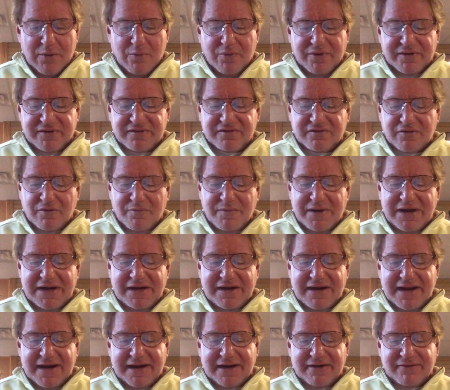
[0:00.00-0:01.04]
With so
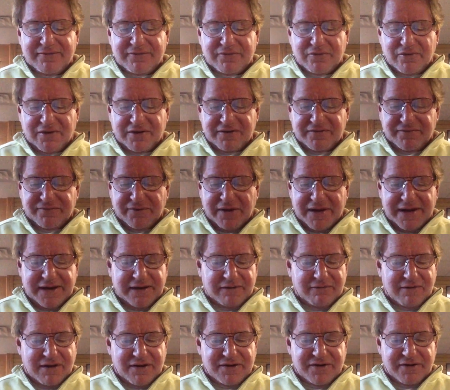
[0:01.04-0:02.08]
many negative thoughts
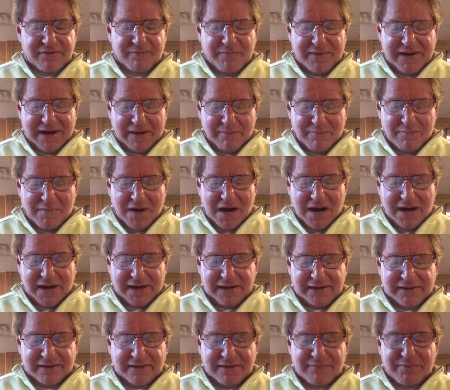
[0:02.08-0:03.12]
flying around your ma-
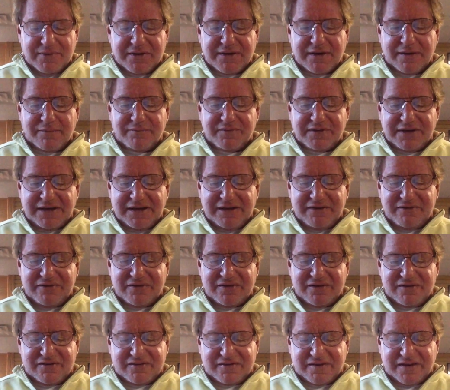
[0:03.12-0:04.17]
mind, it becomes
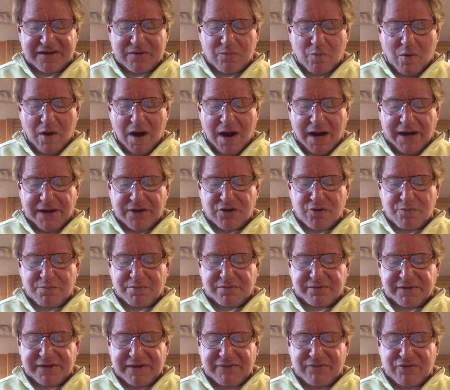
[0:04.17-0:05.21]
easy to see why you
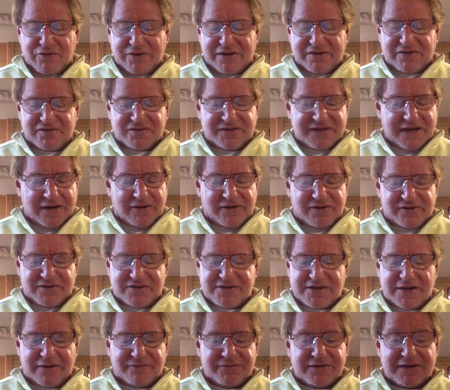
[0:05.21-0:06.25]
believe you could scare
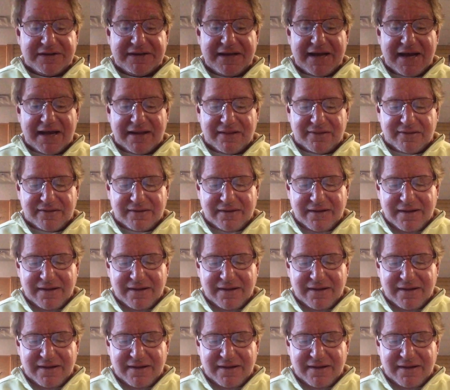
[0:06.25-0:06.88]
yourself to death.